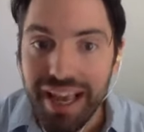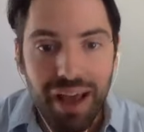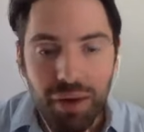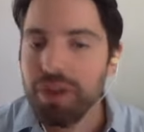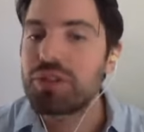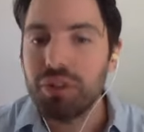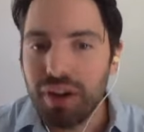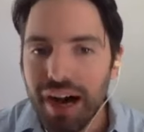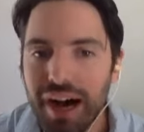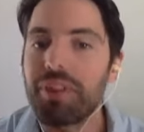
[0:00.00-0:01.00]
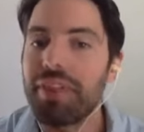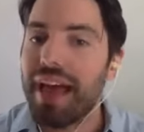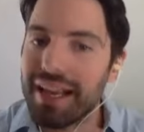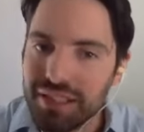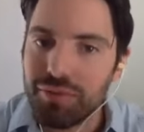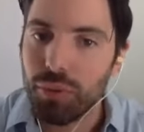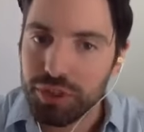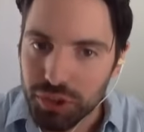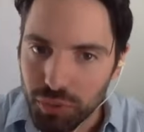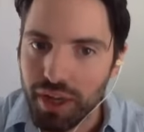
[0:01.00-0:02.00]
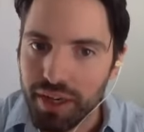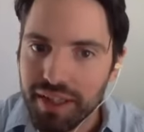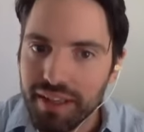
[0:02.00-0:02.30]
And we do a lot with asking for what you want.